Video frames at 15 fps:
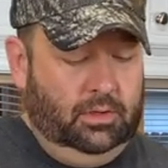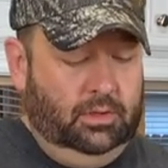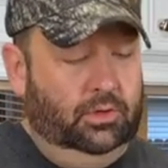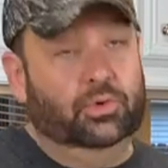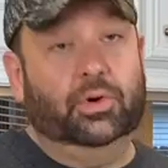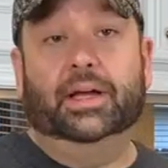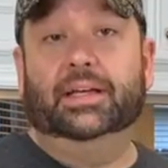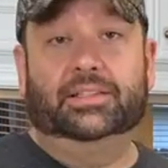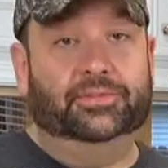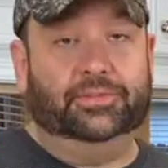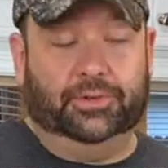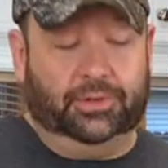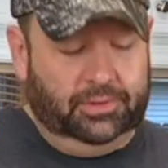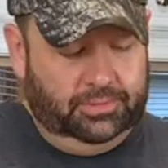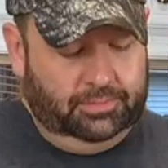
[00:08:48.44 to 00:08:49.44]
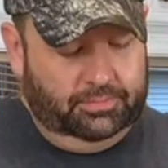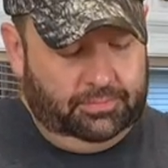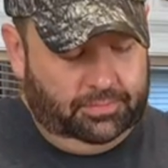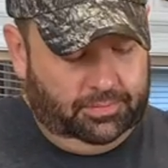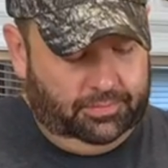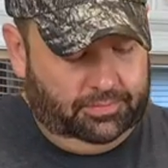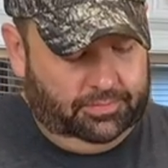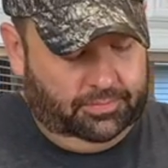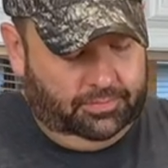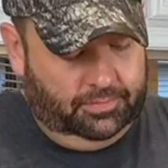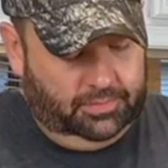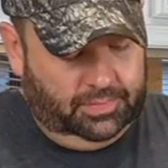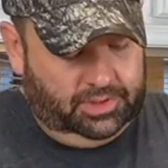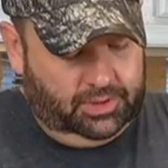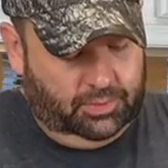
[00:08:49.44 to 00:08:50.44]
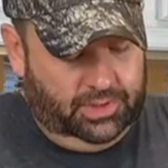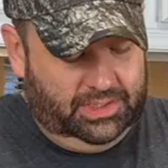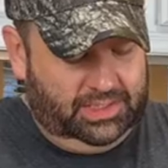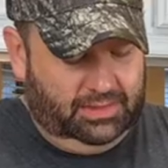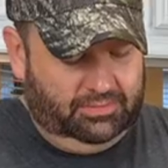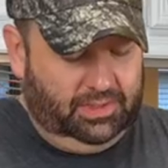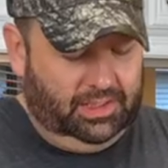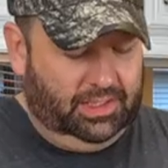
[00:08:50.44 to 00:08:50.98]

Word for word: graceful squeezing of the